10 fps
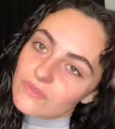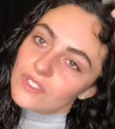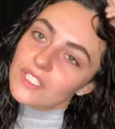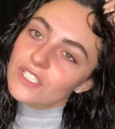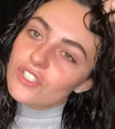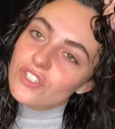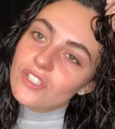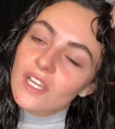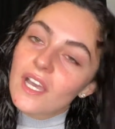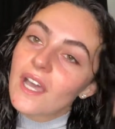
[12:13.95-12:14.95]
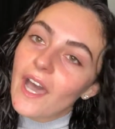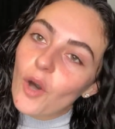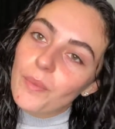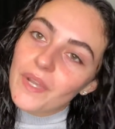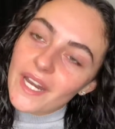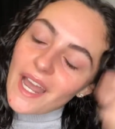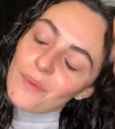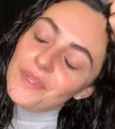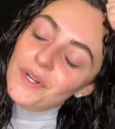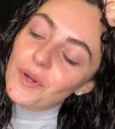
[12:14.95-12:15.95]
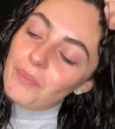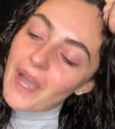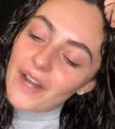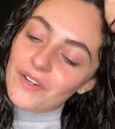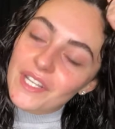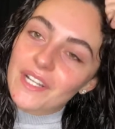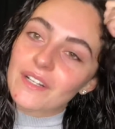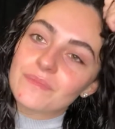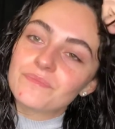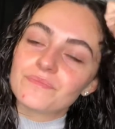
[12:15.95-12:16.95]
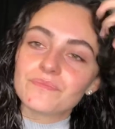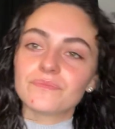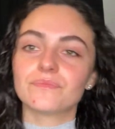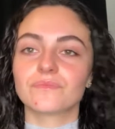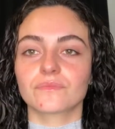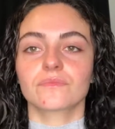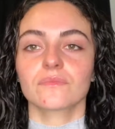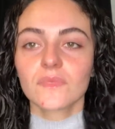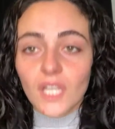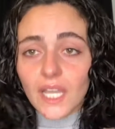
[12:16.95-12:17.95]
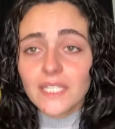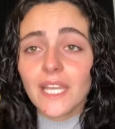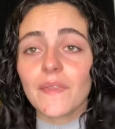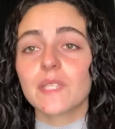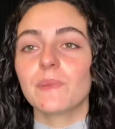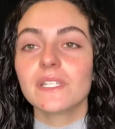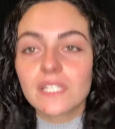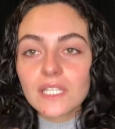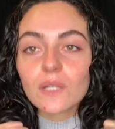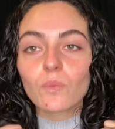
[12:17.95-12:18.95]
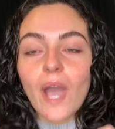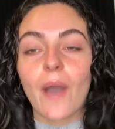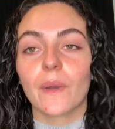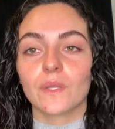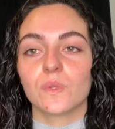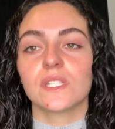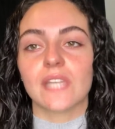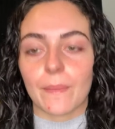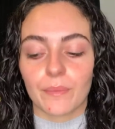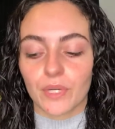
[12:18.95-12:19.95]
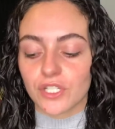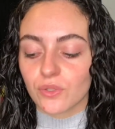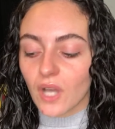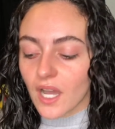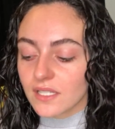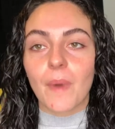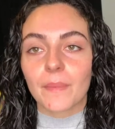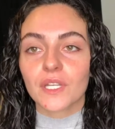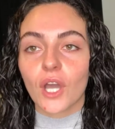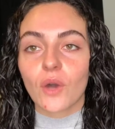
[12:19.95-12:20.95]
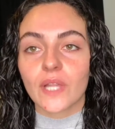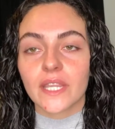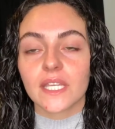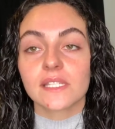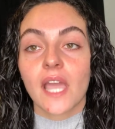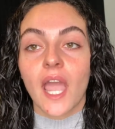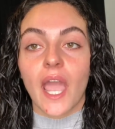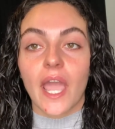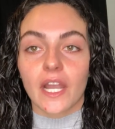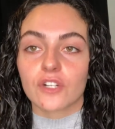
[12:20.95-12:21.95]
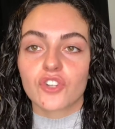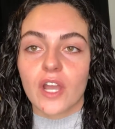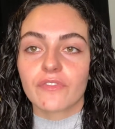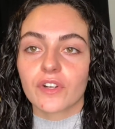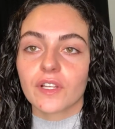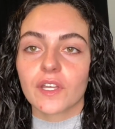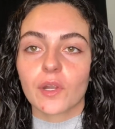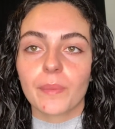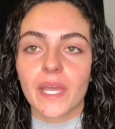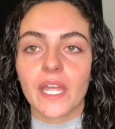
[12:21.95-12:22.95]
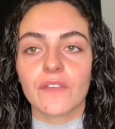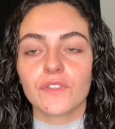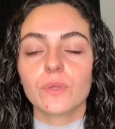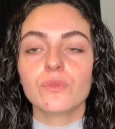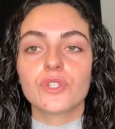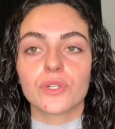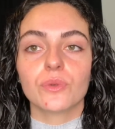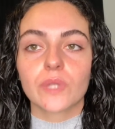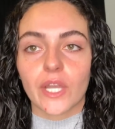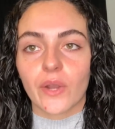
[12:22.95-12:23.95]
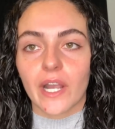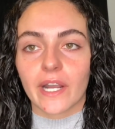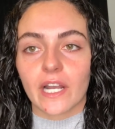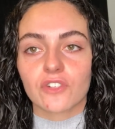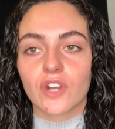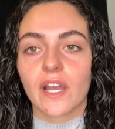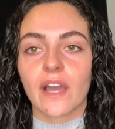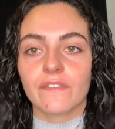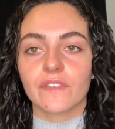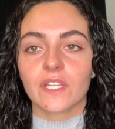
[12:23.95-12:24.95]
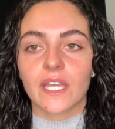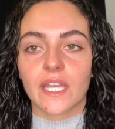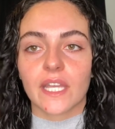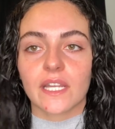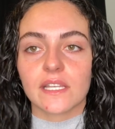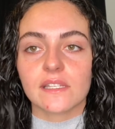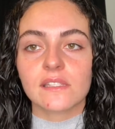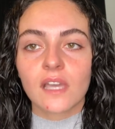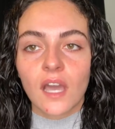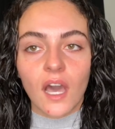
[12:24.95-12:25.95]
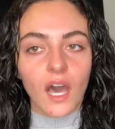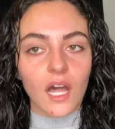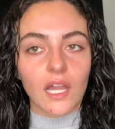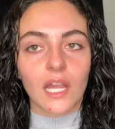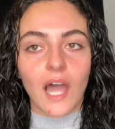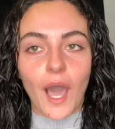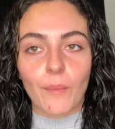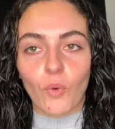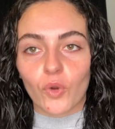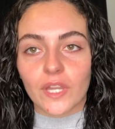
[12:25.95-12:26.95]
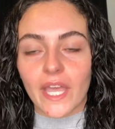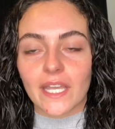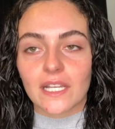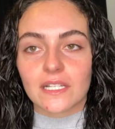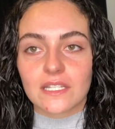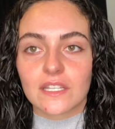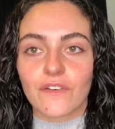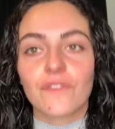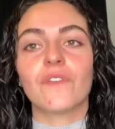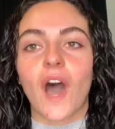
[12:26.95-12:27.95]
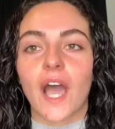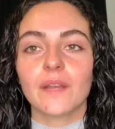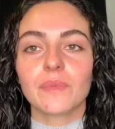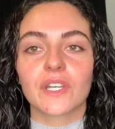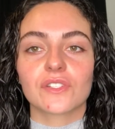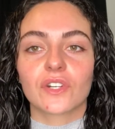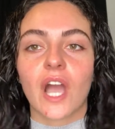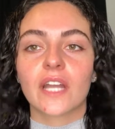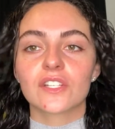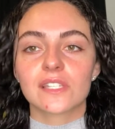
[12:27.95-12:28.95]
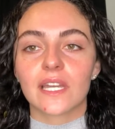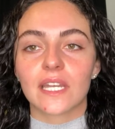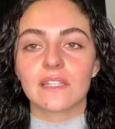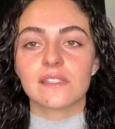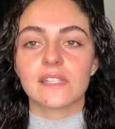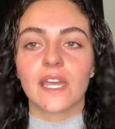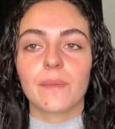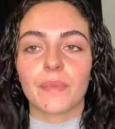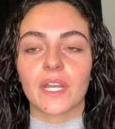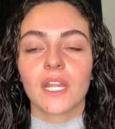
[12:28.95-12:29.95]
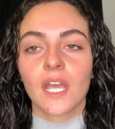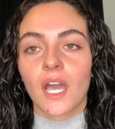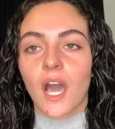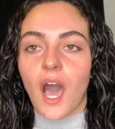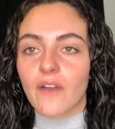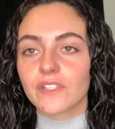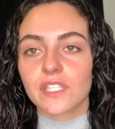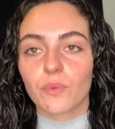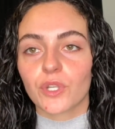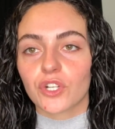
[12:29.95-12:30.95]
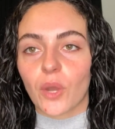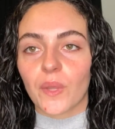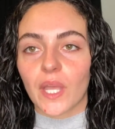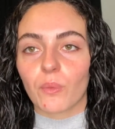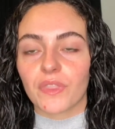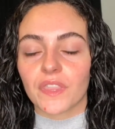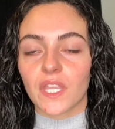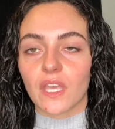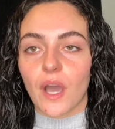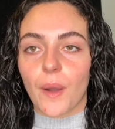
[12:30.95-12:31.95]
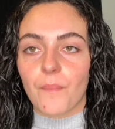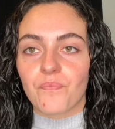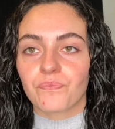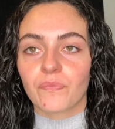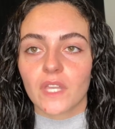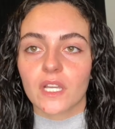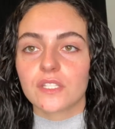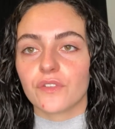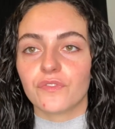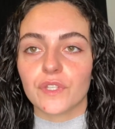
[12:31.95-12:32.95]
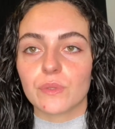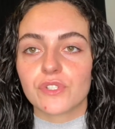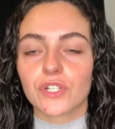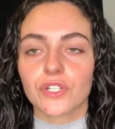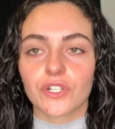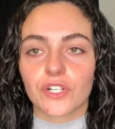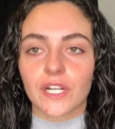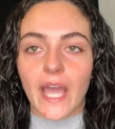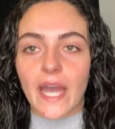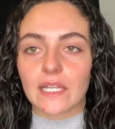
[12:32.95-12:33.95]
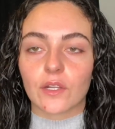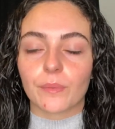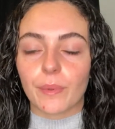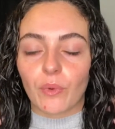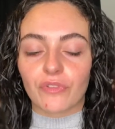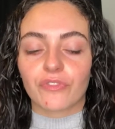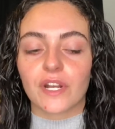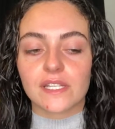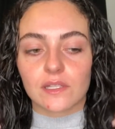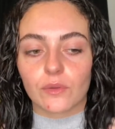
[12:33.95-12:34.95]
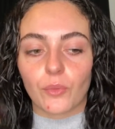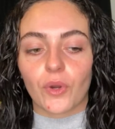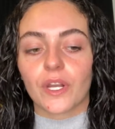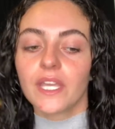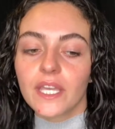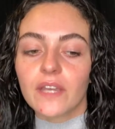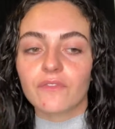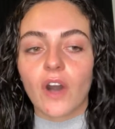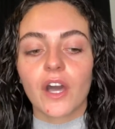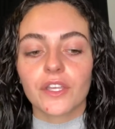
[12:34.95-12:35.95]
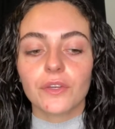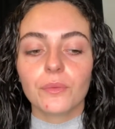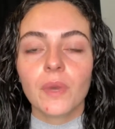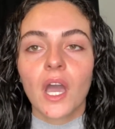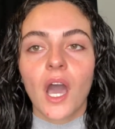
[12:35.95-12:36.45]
Really just helping it out with the curl pattern here. And yeah, that's basically how I use the denman brush, you guys. I'm gonna go let this air dry for a little bit. If you do let your hair air dry, I feel like it is a lot more like defined because you're kind of just letting it sit. But obviously when you're going in with the diffuser, you're gonna add a little bit more frizz, a little more heat and volume.